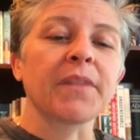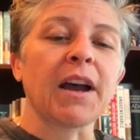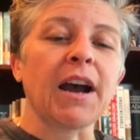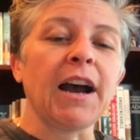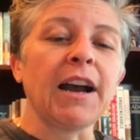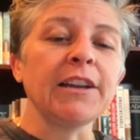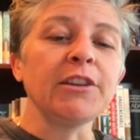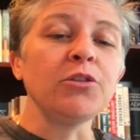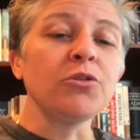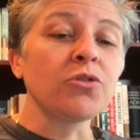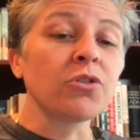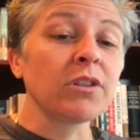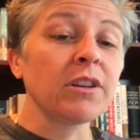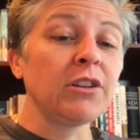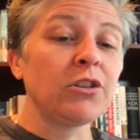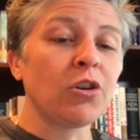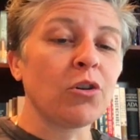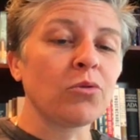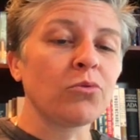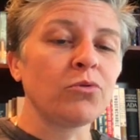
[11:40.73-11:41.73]
I usually
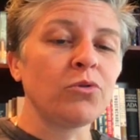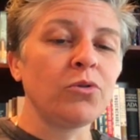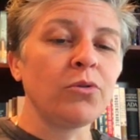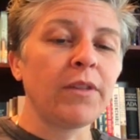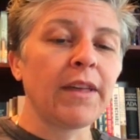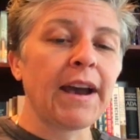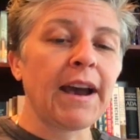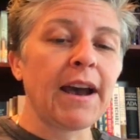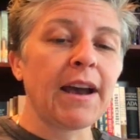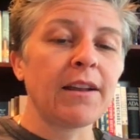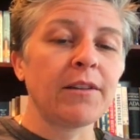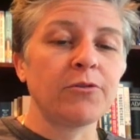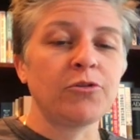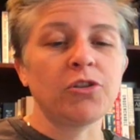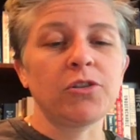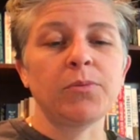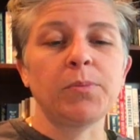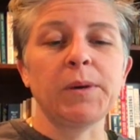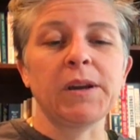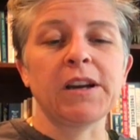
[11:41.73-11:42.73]
don't do that
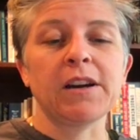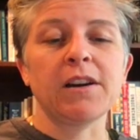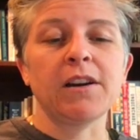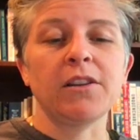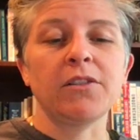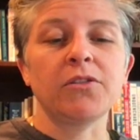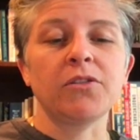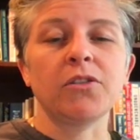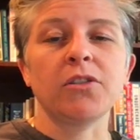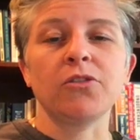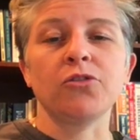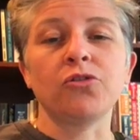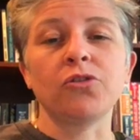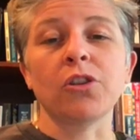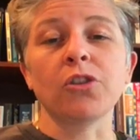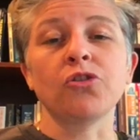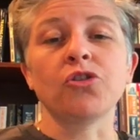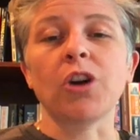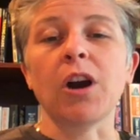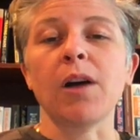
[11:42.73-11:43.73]
just because
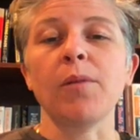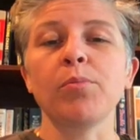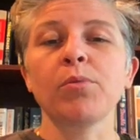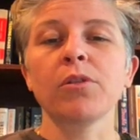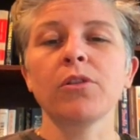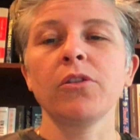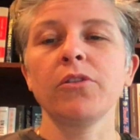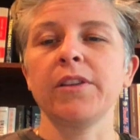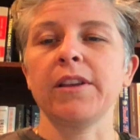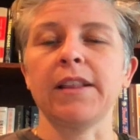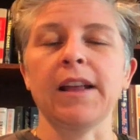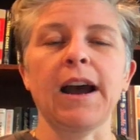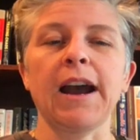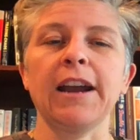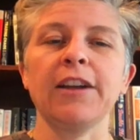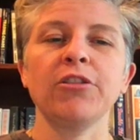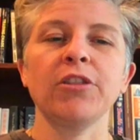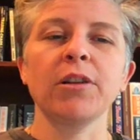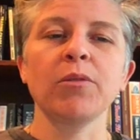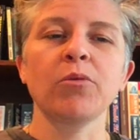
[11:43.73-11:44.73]
the job world and the
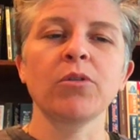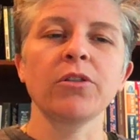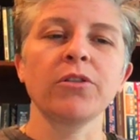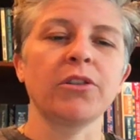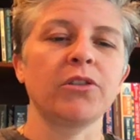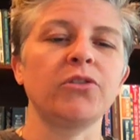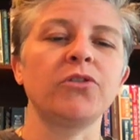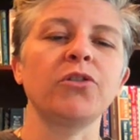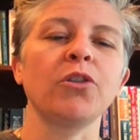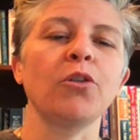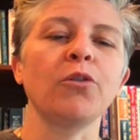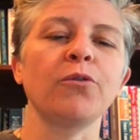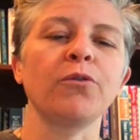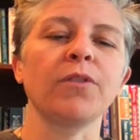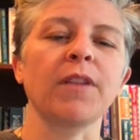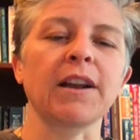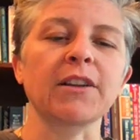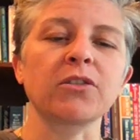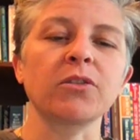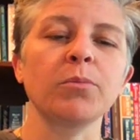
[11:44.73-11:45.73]
hiring world is so
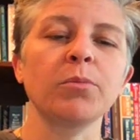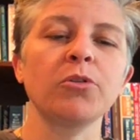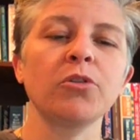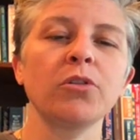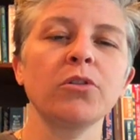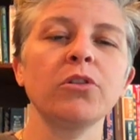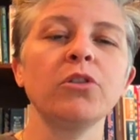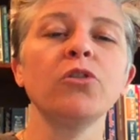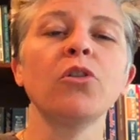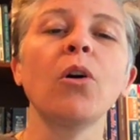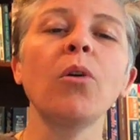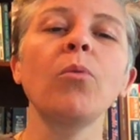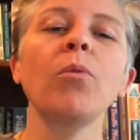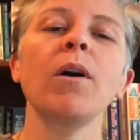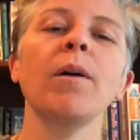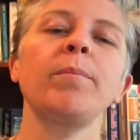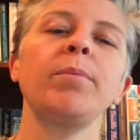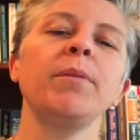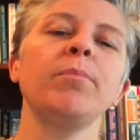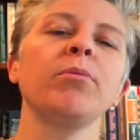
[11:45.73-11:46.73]
flexible. You don't
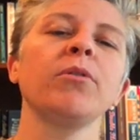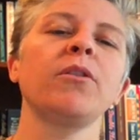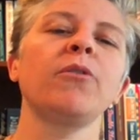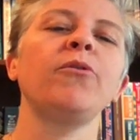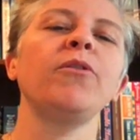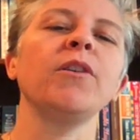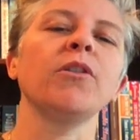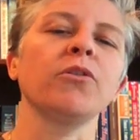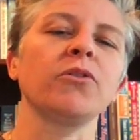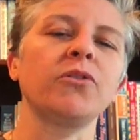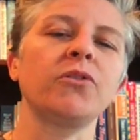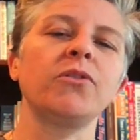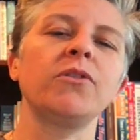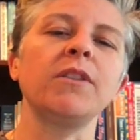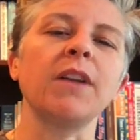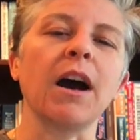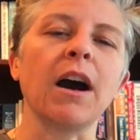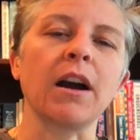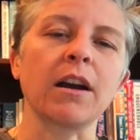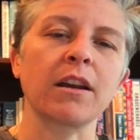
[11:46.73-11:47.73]
want people to feel
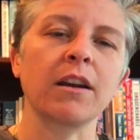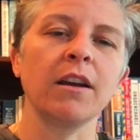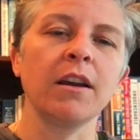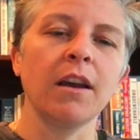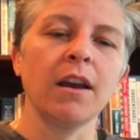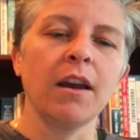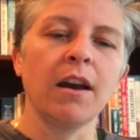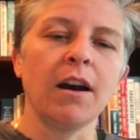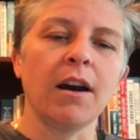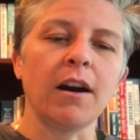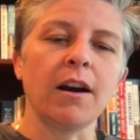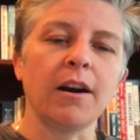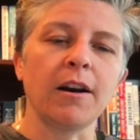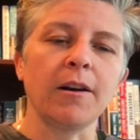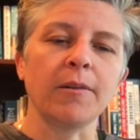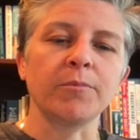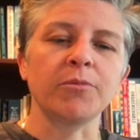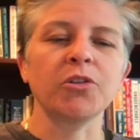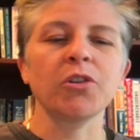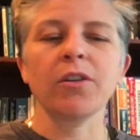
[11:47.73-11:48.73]
stuck.
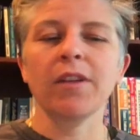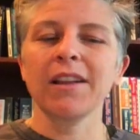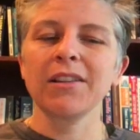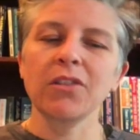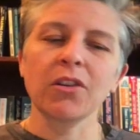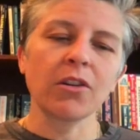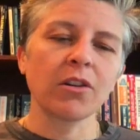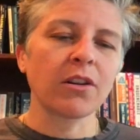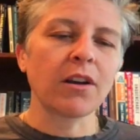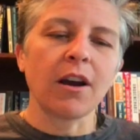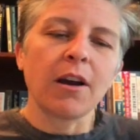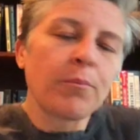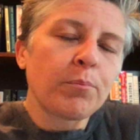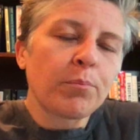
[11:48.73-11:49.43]
So that's a